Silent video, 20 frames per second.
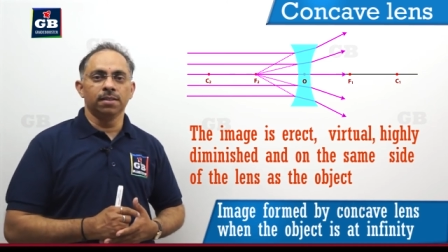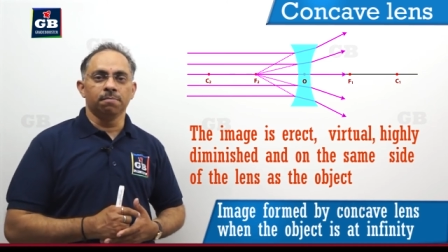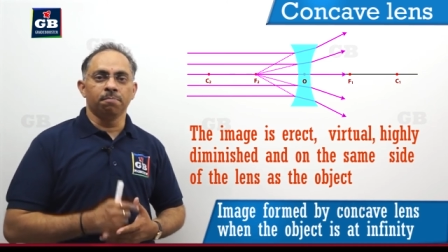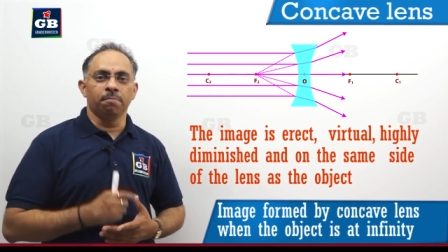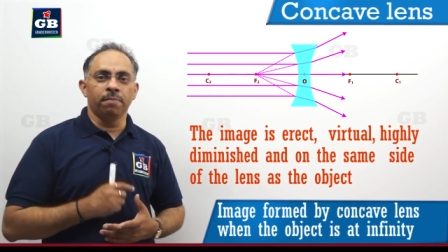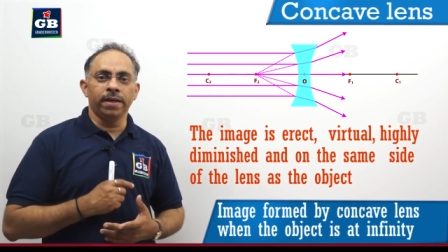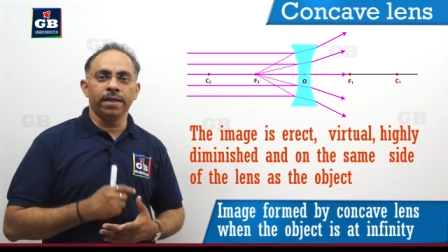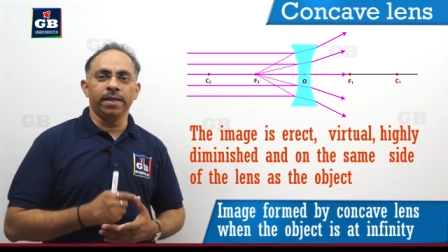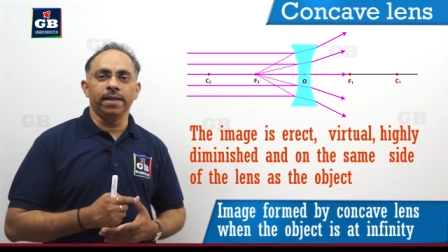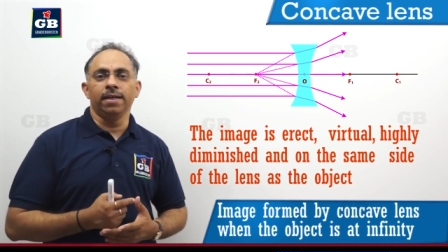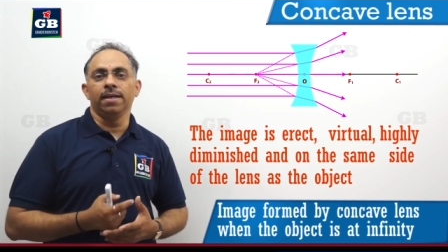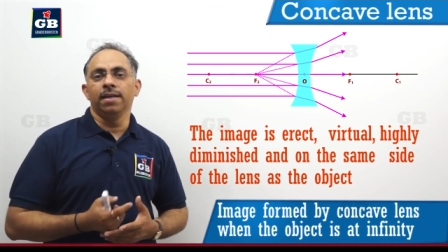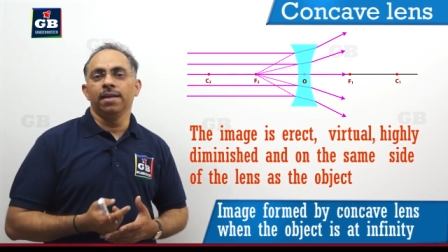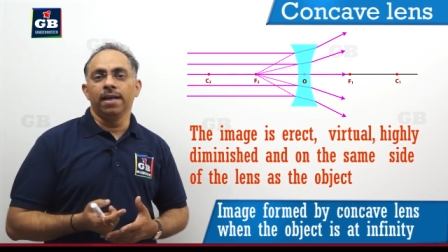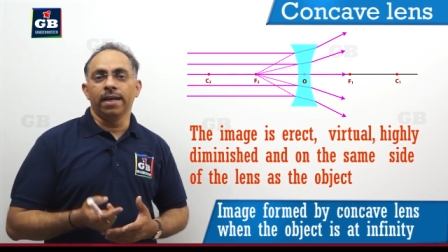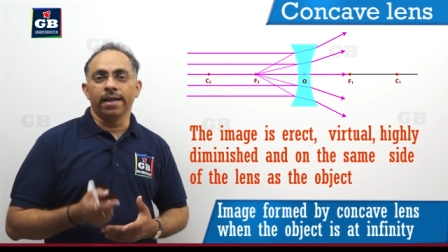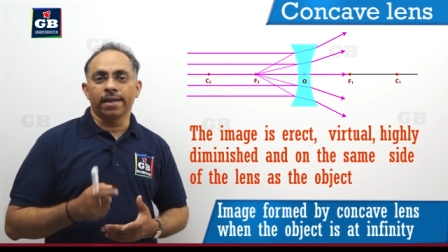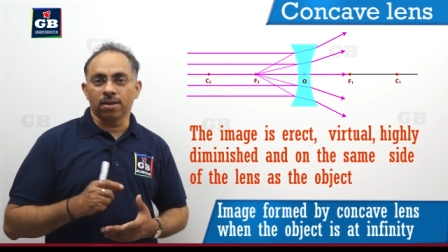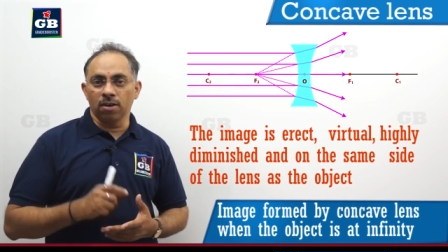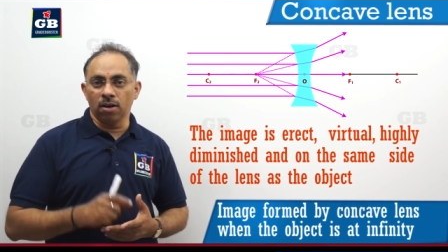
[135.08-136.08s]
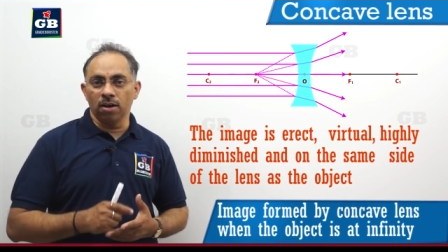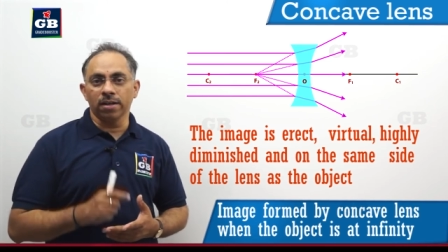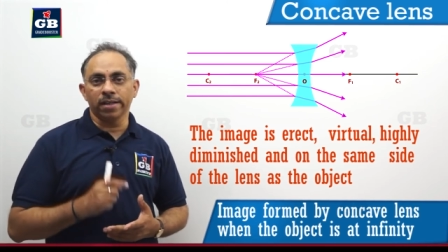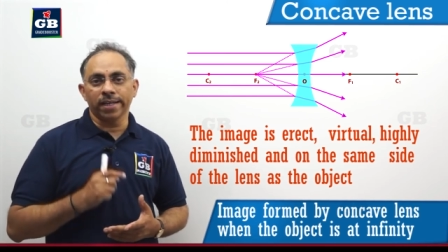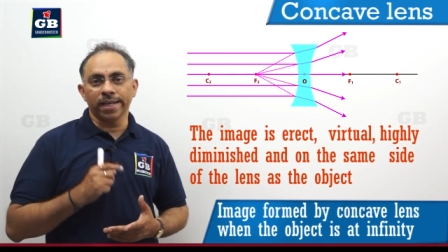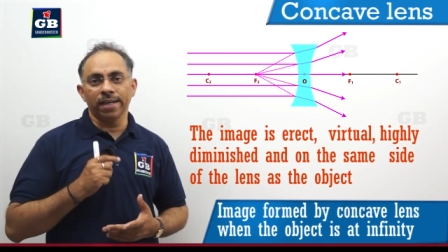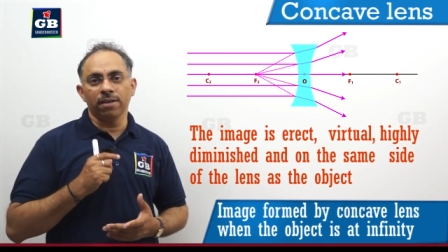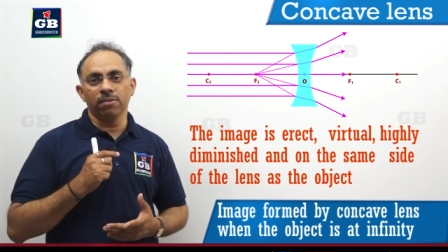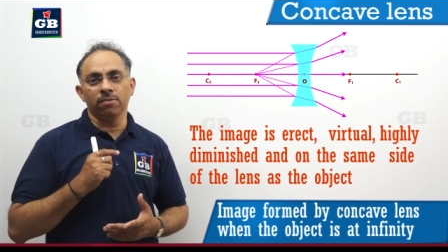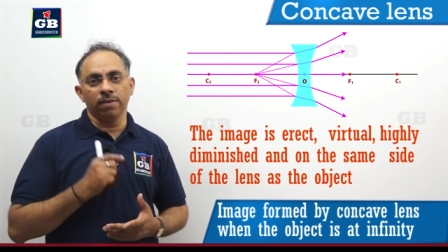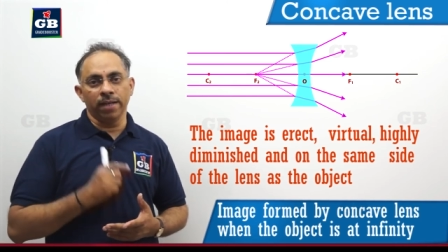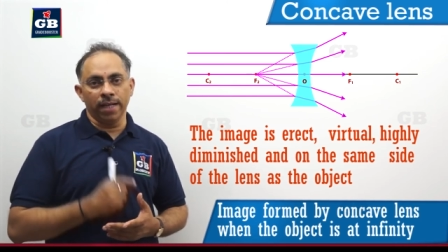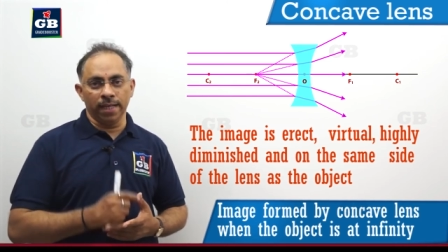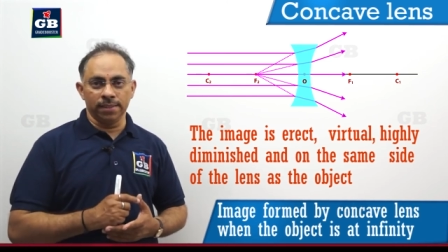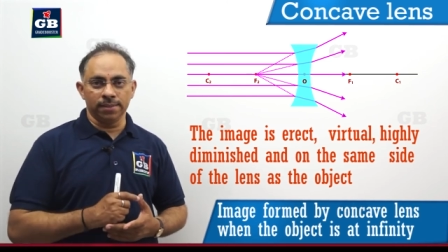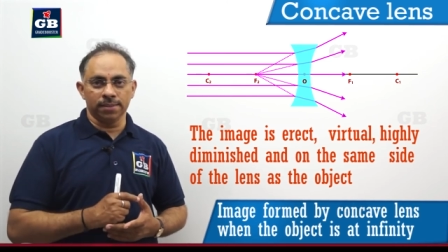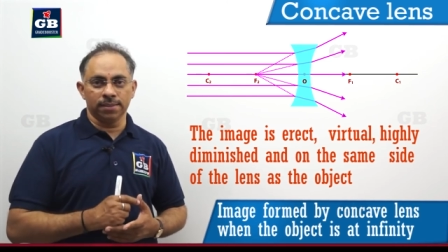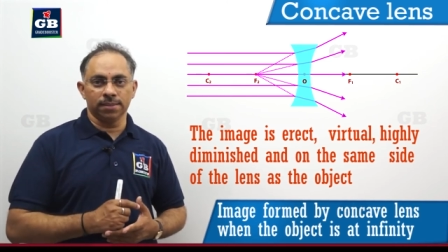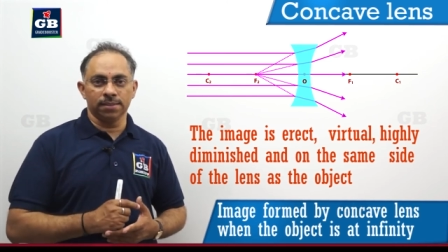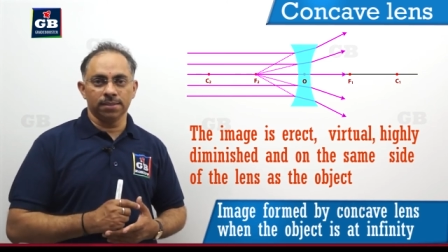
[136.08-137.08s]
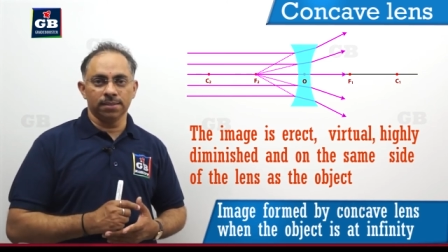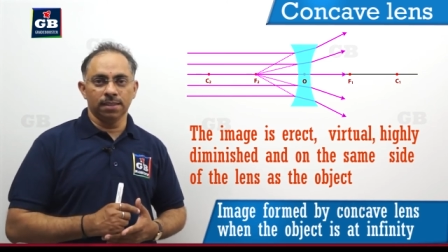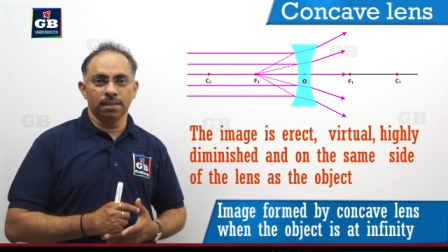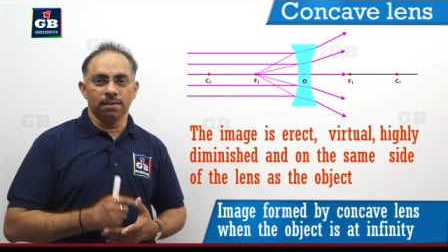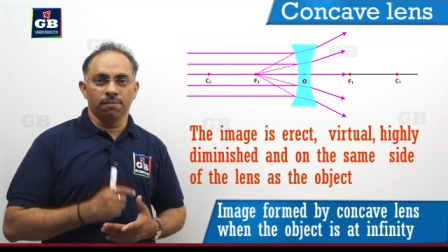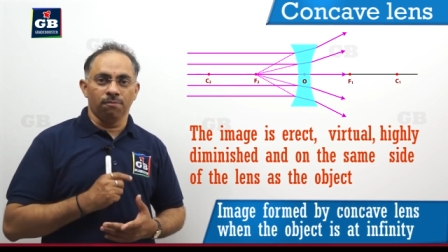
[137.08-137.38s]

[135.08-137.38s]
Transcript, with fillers: by a concave lens